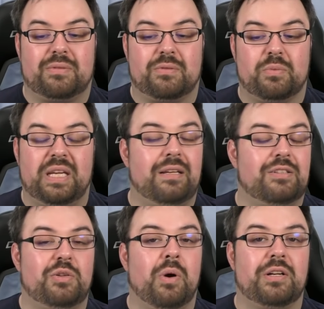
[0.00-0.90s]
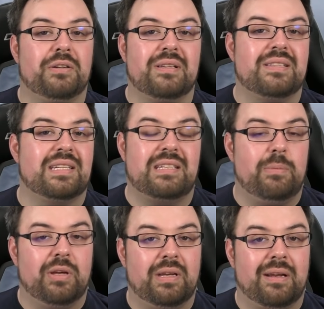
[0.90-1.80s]
$260
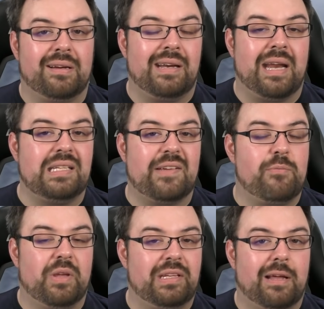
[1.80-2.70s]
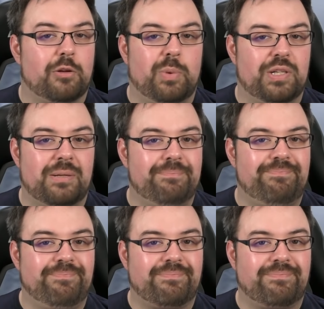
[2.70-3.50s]
million on a $97 million budget.